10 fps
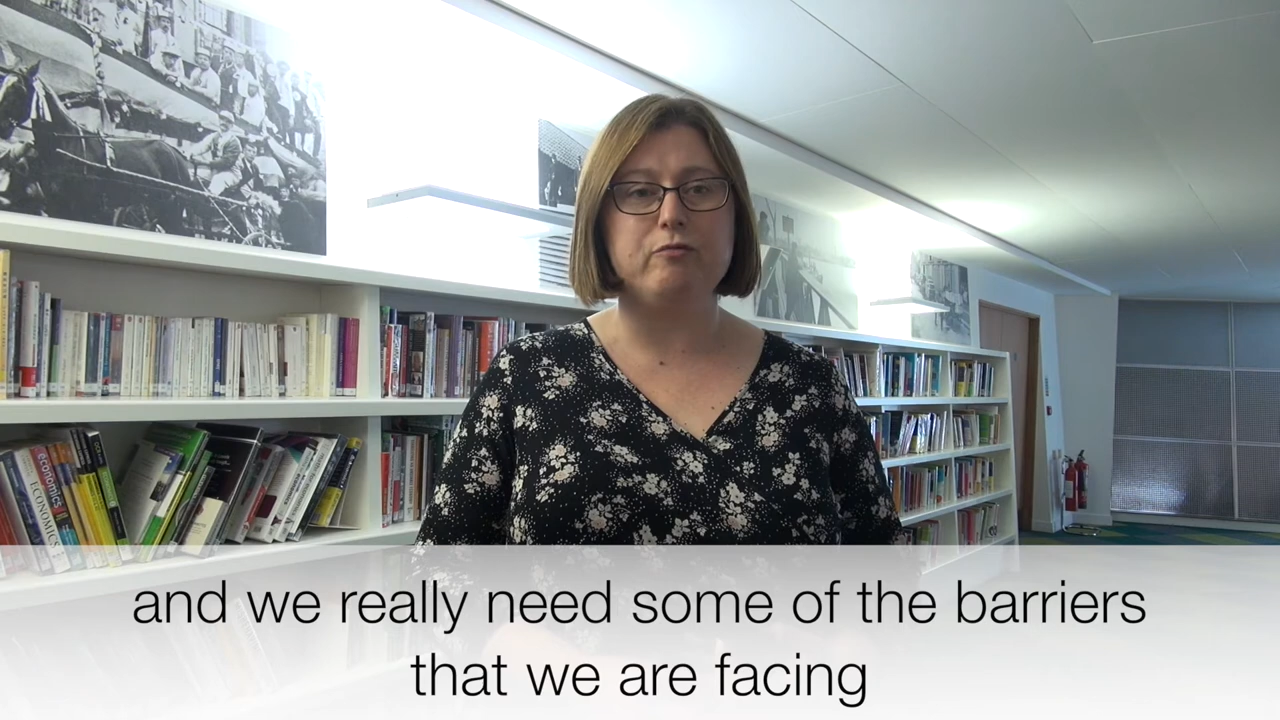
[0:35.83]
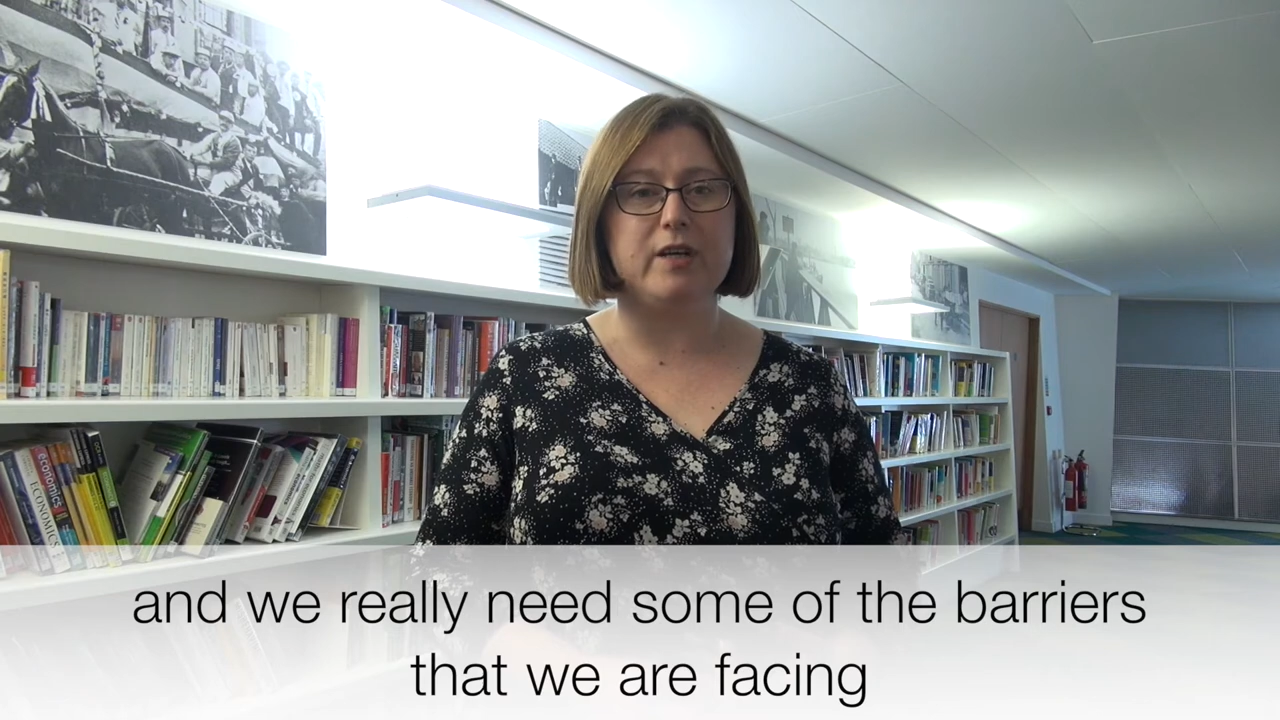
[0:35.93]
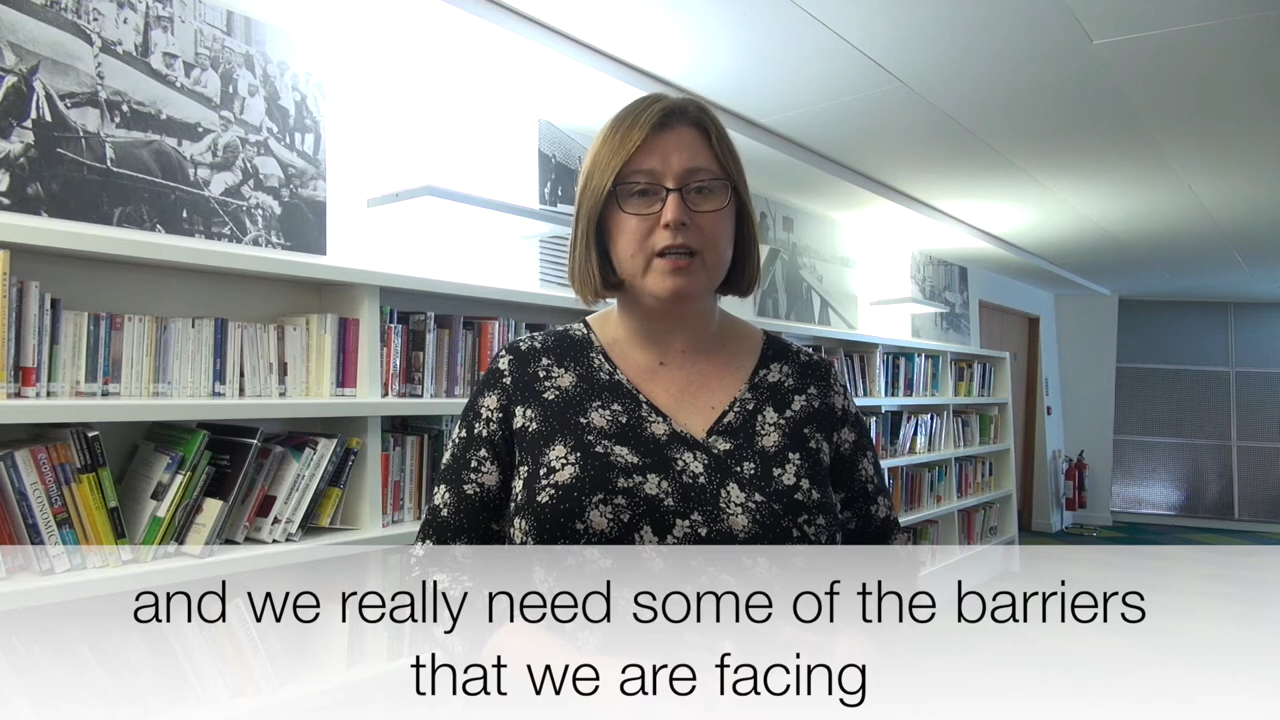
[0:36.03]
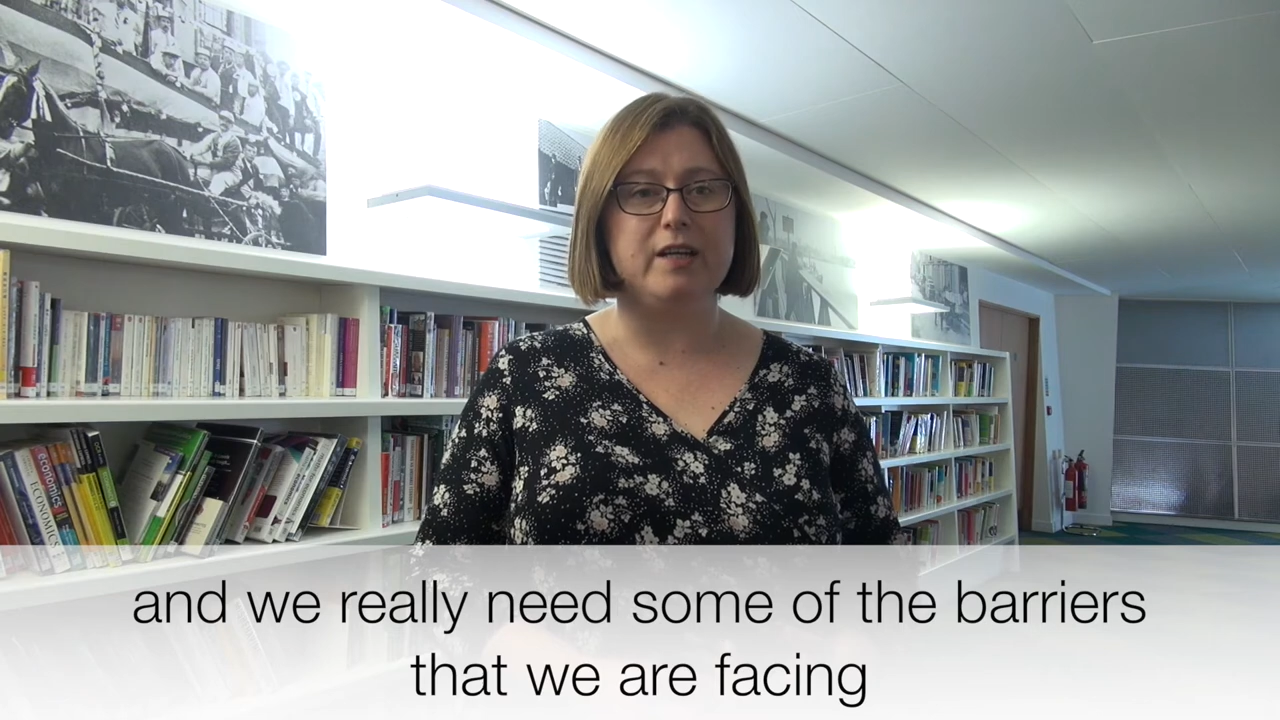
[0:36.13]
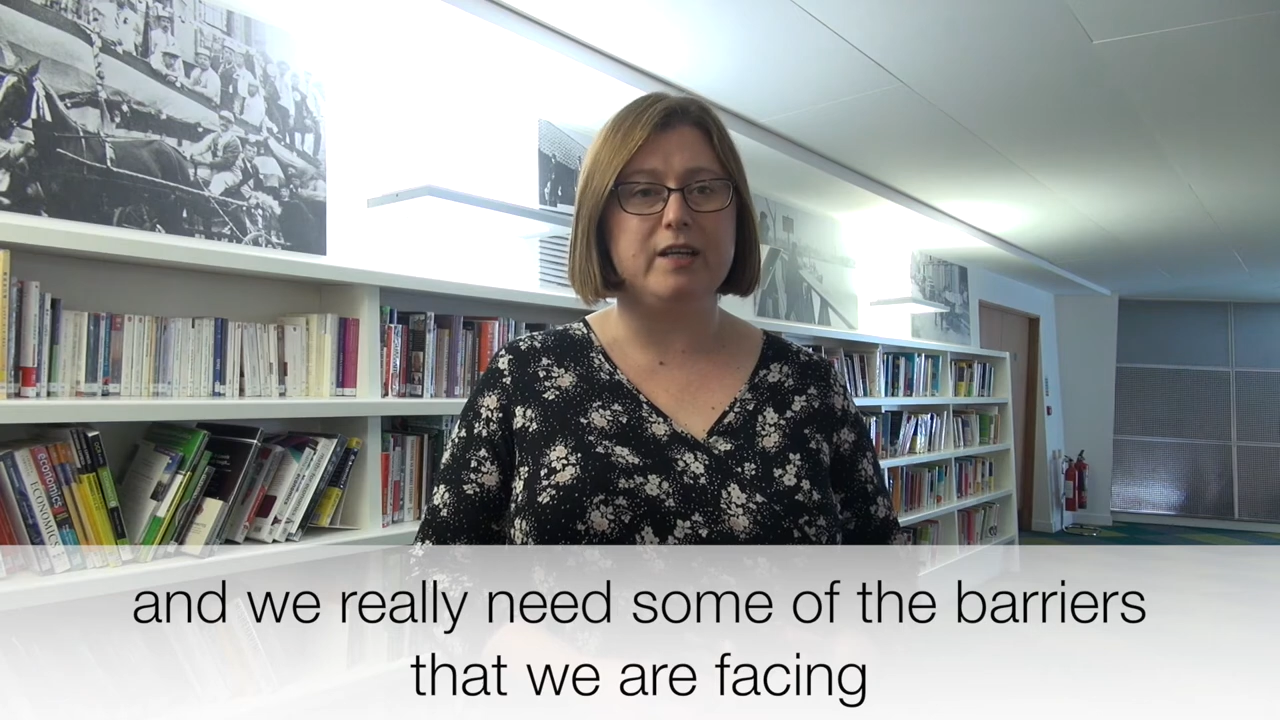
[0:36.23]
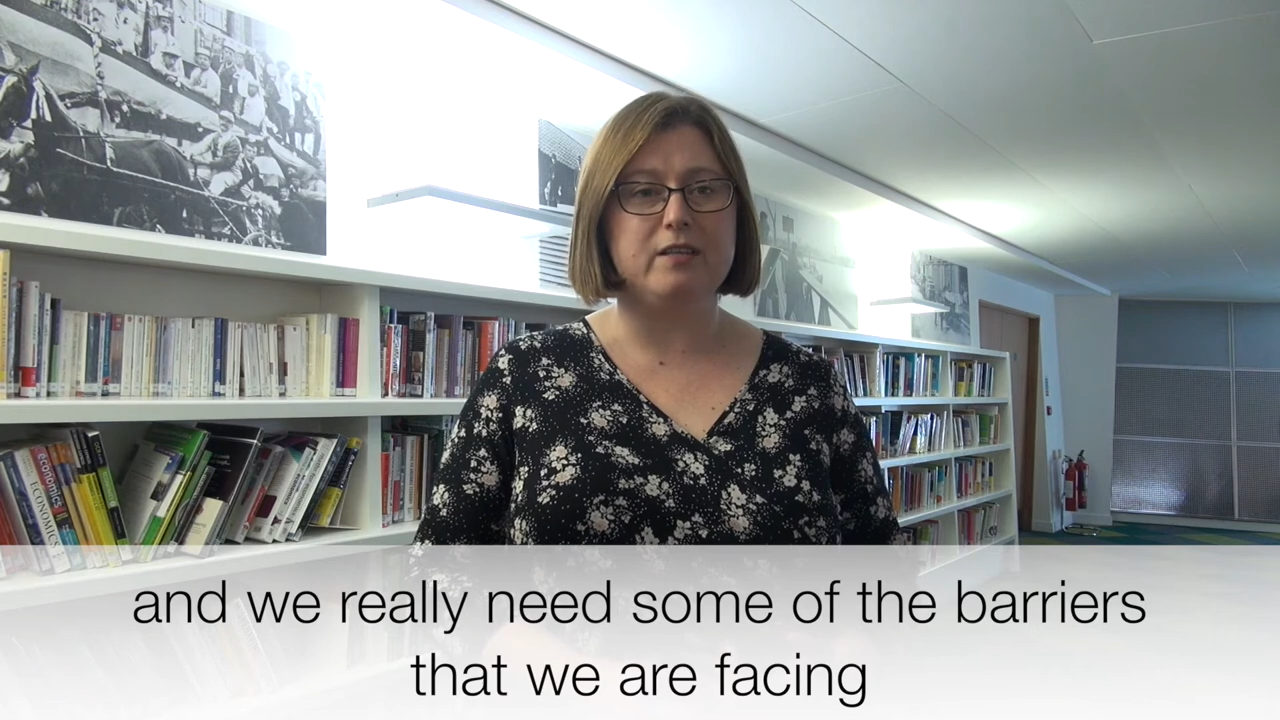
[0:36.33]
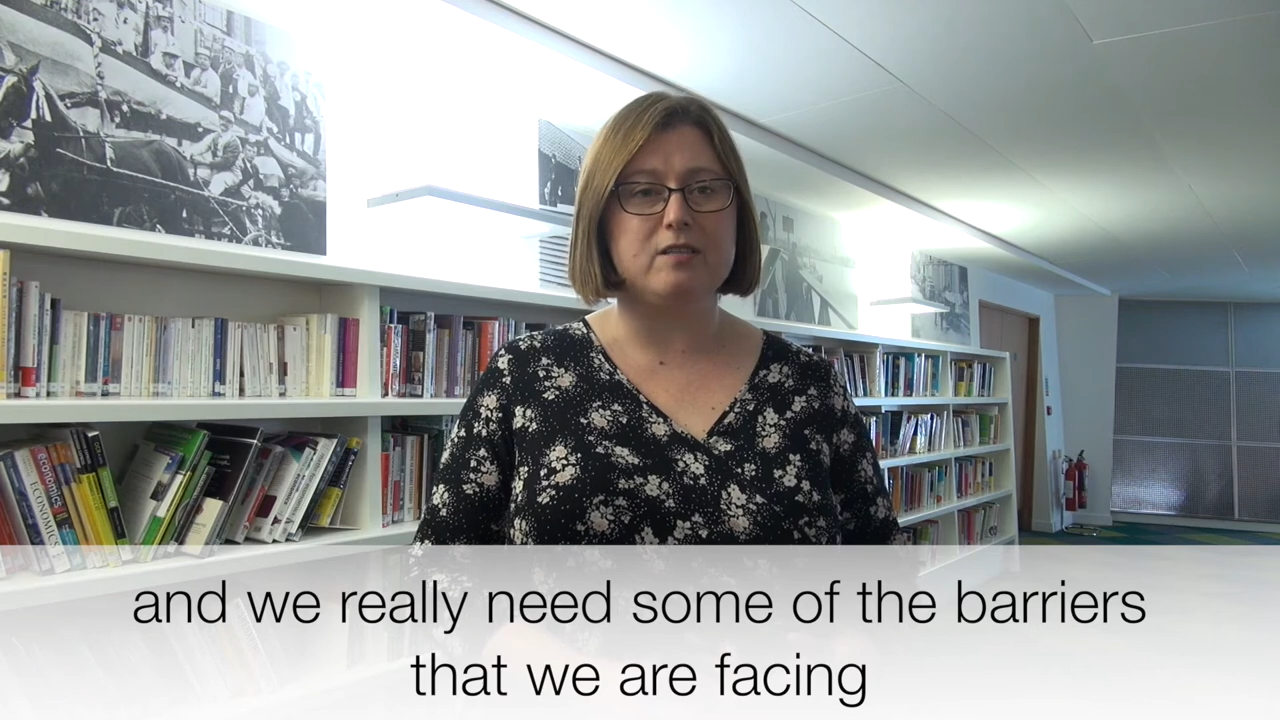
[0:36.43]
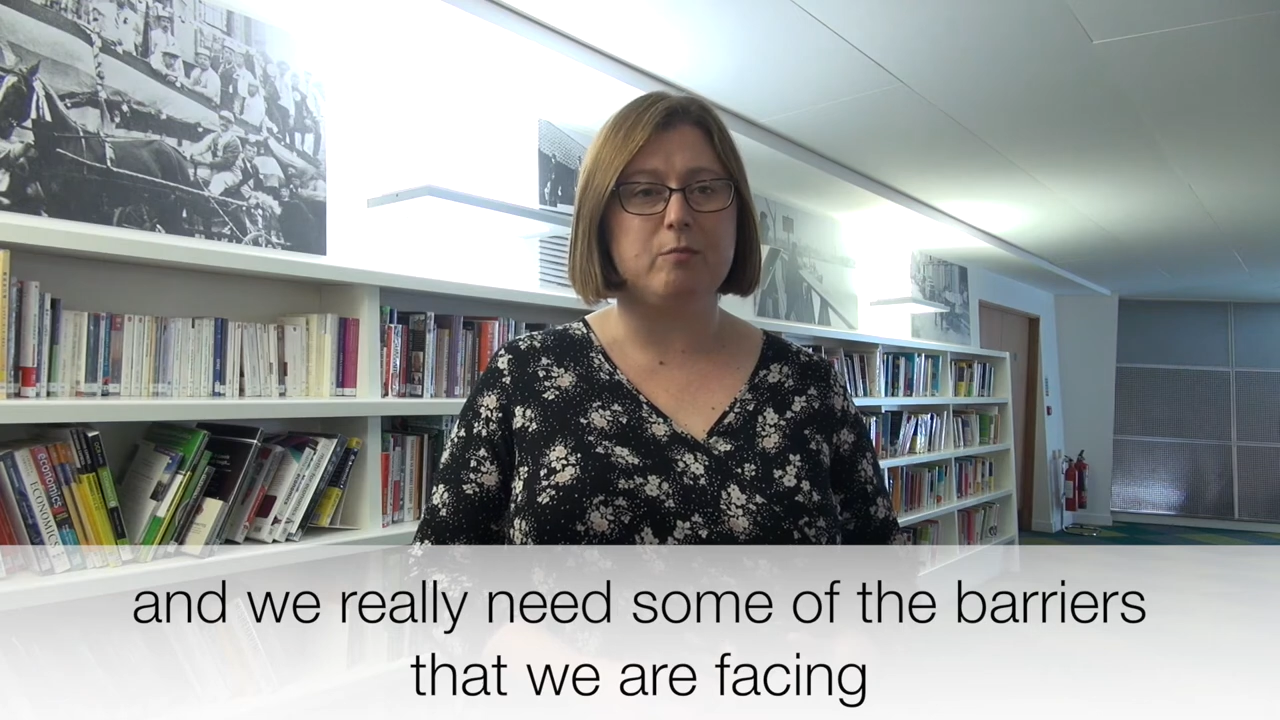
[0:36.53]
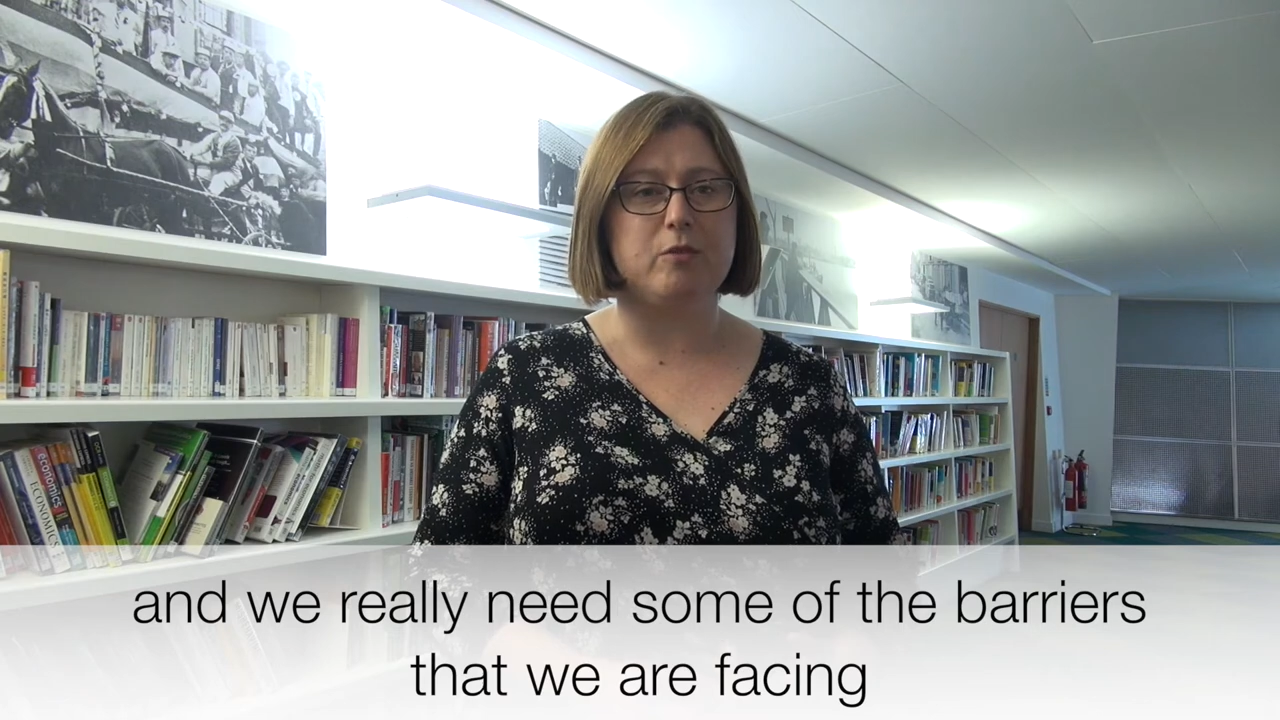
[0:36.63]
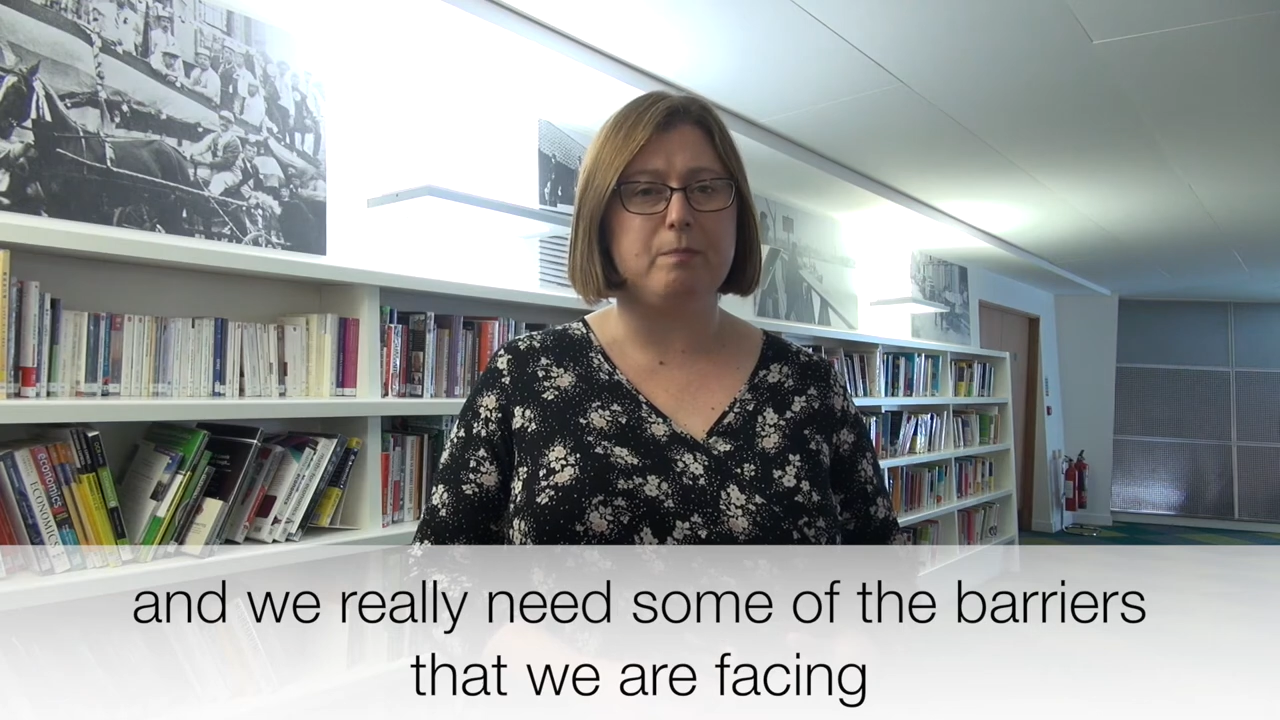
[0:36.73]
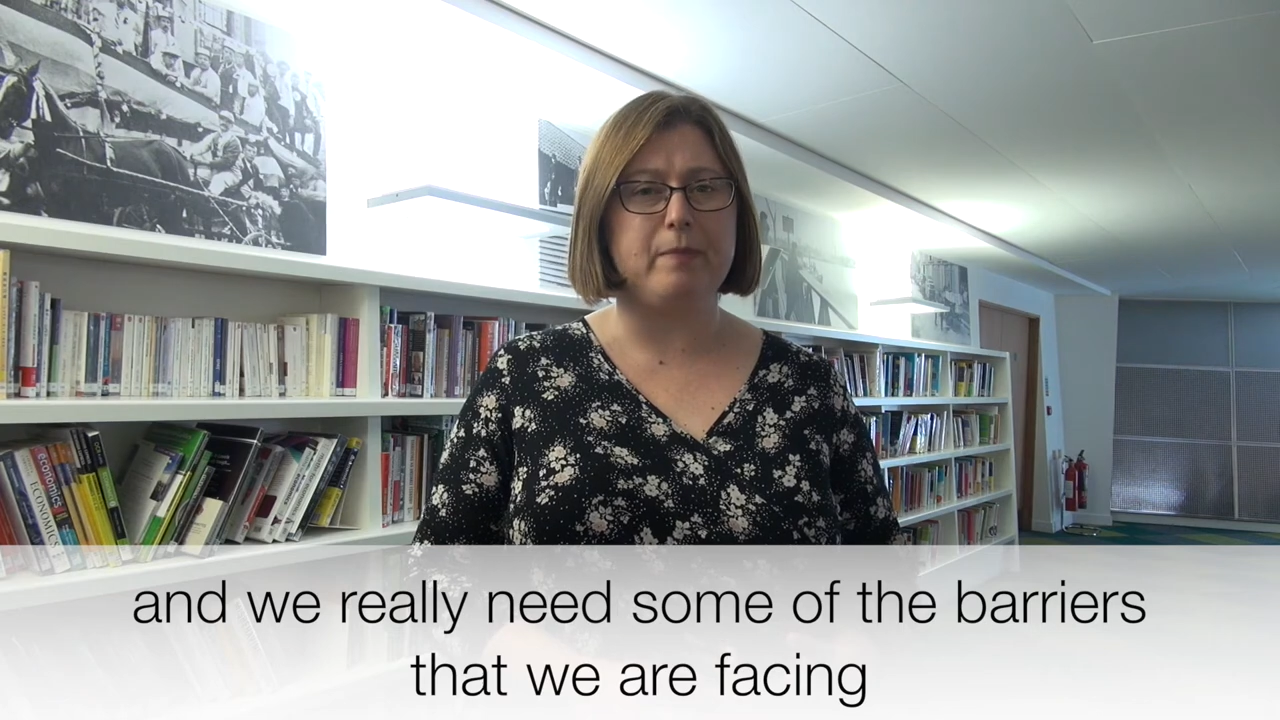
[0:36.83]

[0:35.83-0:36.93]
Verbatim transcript: really need some of the